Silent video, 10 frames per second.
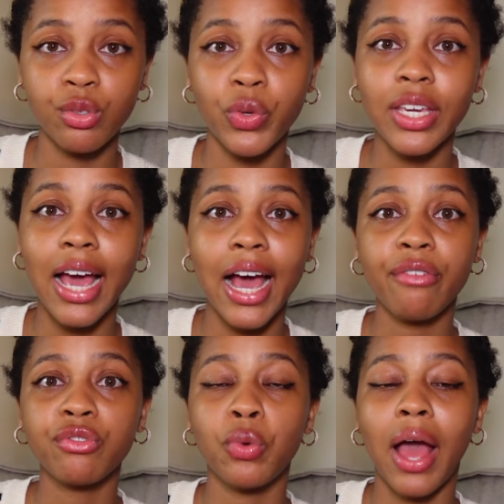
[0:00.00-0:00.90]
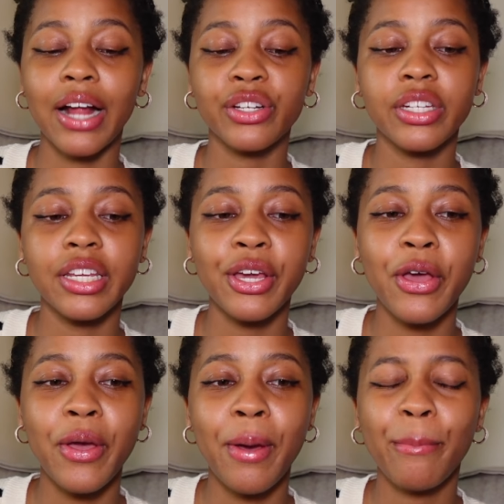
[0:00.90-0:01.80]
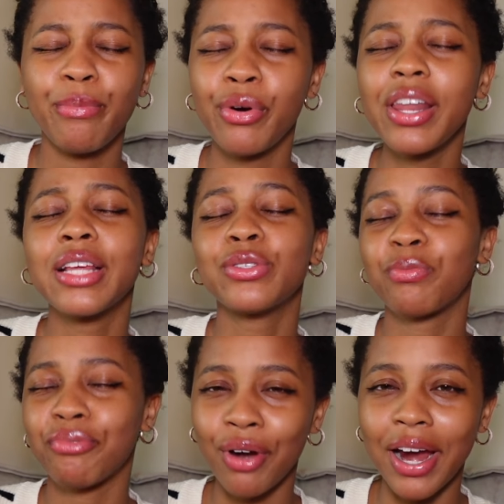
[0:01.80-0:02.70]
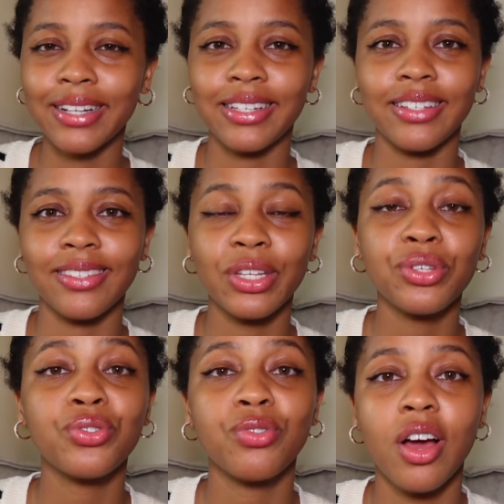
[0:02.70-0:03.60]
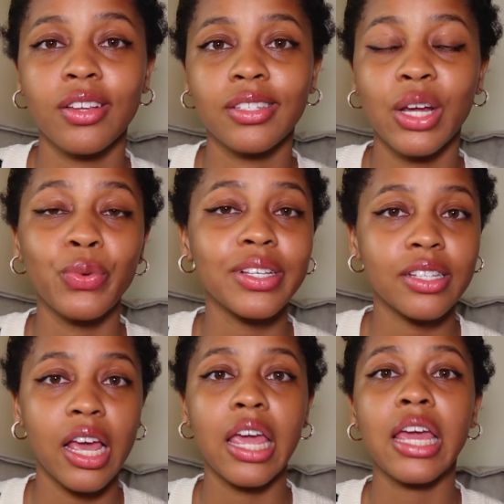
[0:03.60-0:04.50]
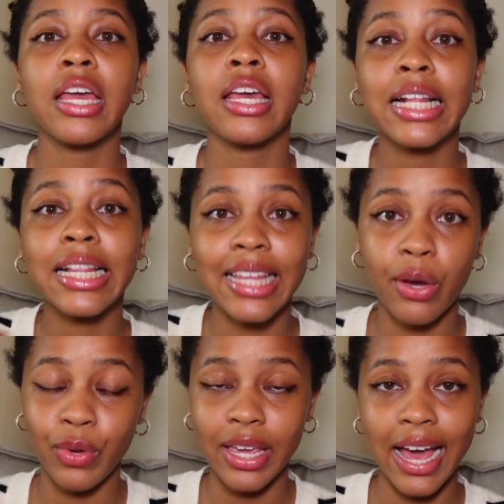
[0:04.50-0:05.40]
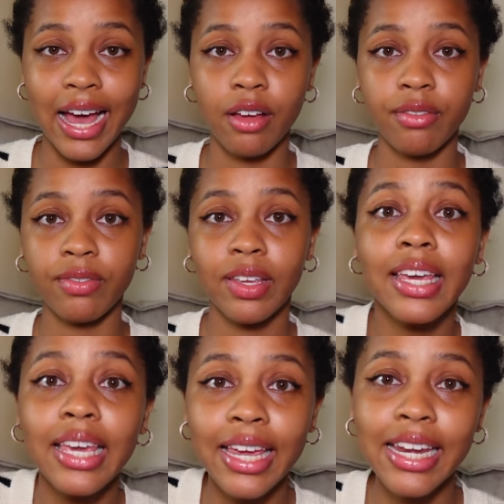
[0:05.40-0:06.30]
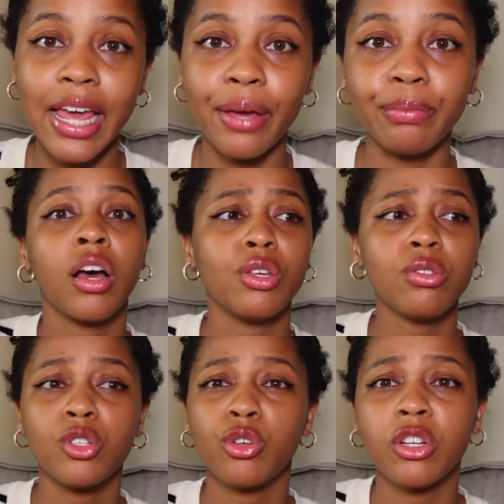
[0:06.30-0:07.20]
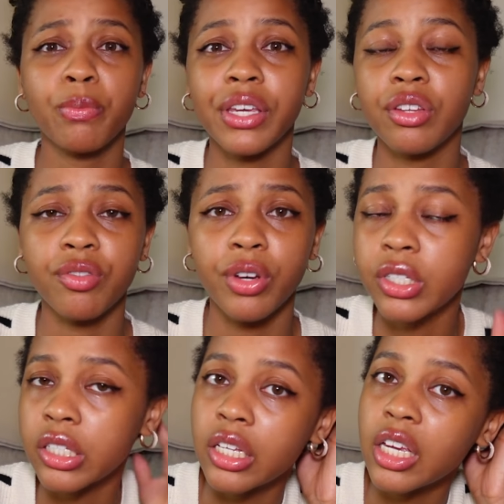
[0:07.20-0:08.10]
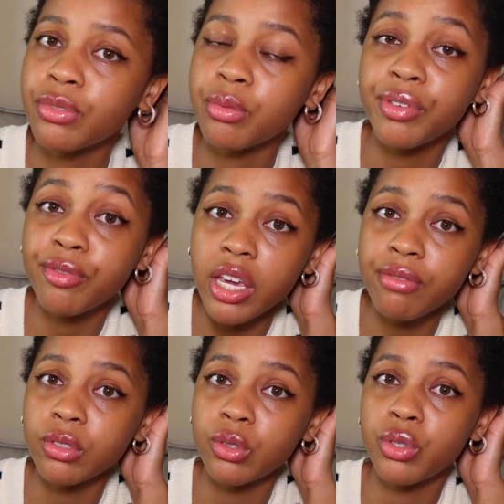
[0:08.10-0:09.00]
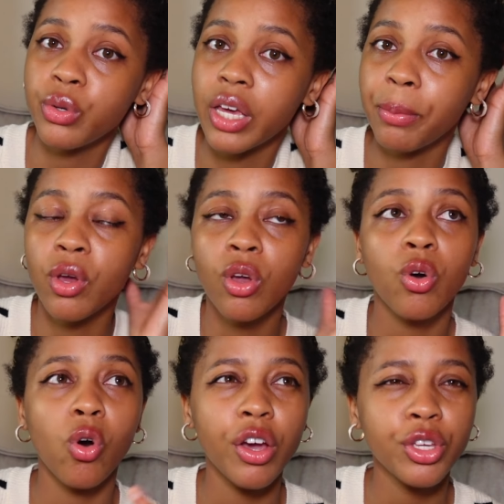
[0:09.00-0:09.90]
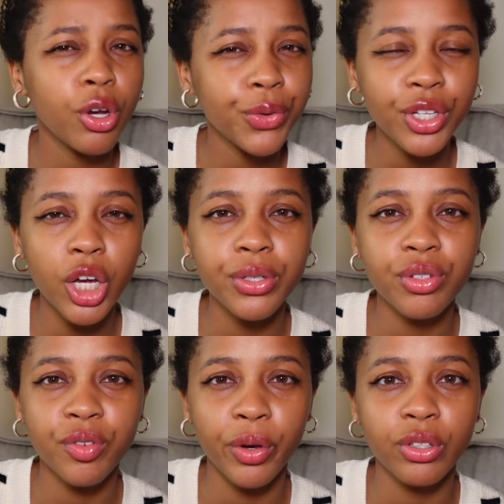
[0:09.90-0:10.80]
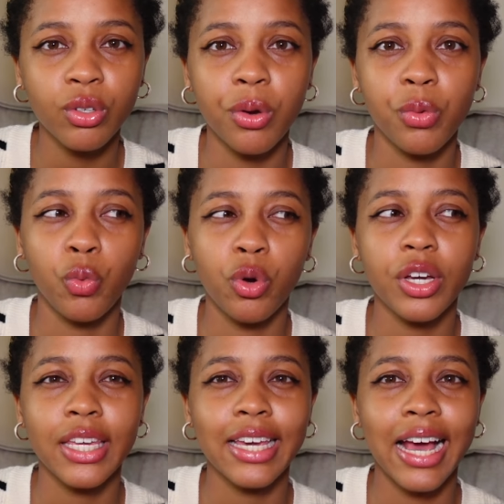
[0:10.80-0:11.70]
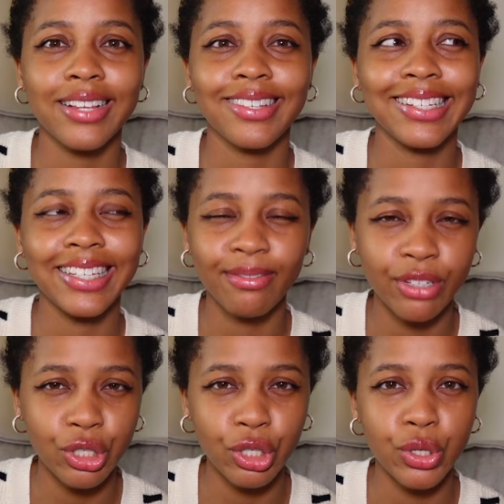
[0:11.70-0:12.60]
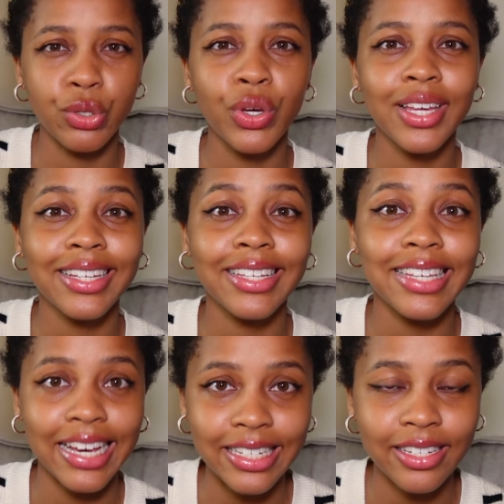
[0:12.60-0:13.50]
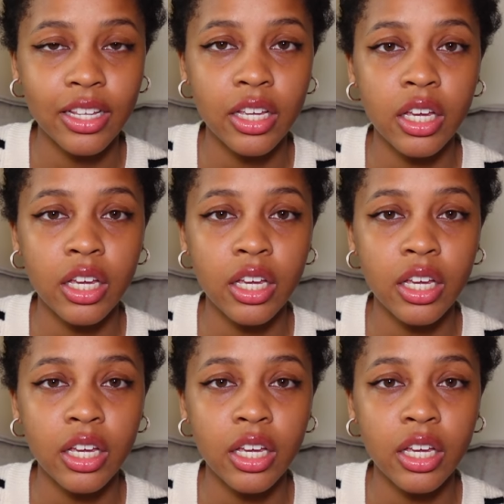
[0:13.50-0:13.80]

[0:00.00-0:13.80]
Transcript: We have to actually put into practice this trust that we say that we have in Him. Are you still going to be devoted to Him, to be faithful to Him, or are you only going to focus on what He hasn't given you yet?